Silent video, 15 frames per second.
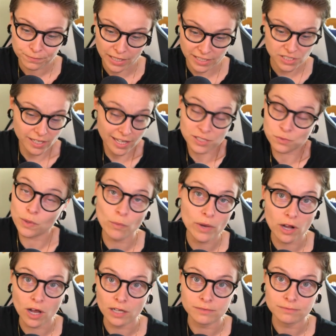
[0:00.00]
That's that's what
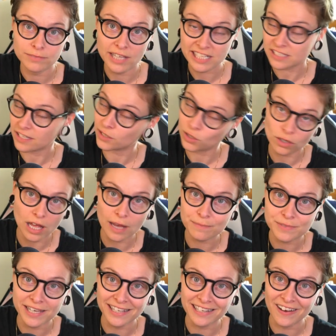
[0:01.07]
went on. That's a little
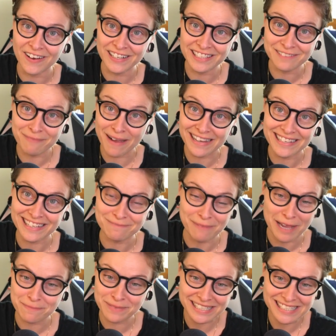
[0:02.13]
update on my
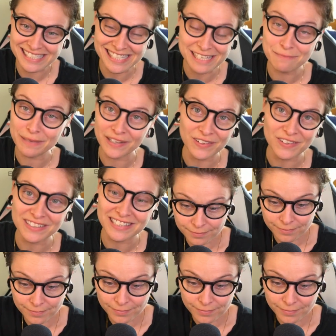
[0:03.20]
my PC build.